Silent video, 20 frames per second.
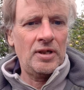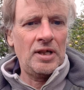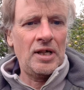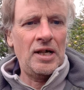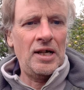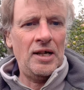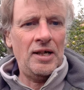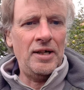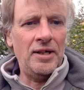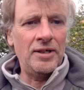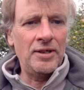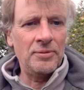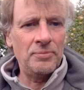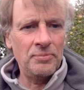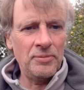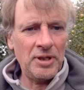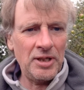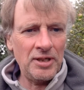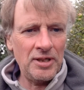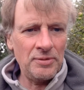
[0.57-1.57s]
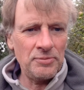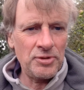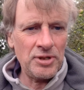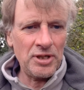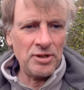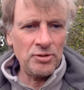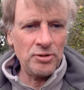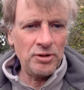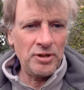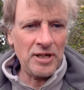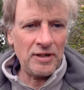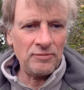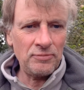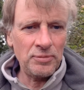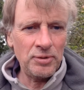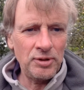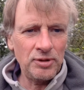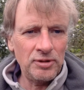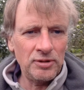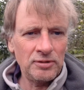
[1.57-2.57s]
Hi, my name's Andrew
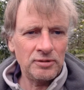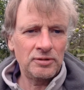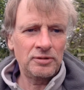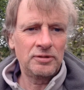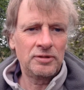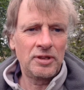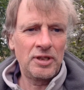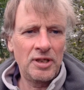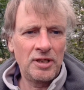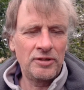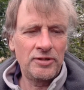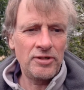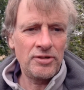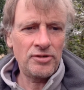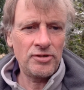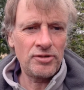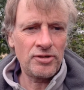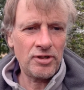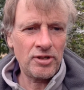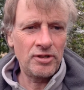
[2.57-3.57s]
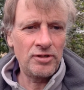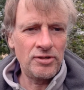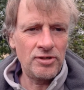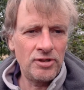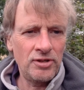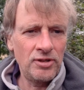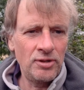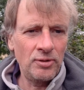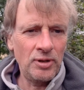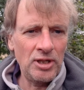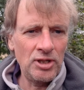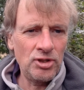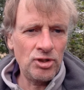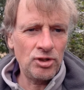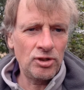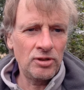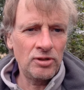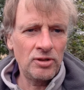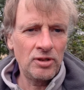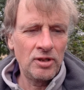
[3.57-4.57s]
Davenport, and this is a
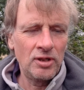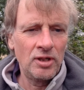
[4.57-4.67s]
continuation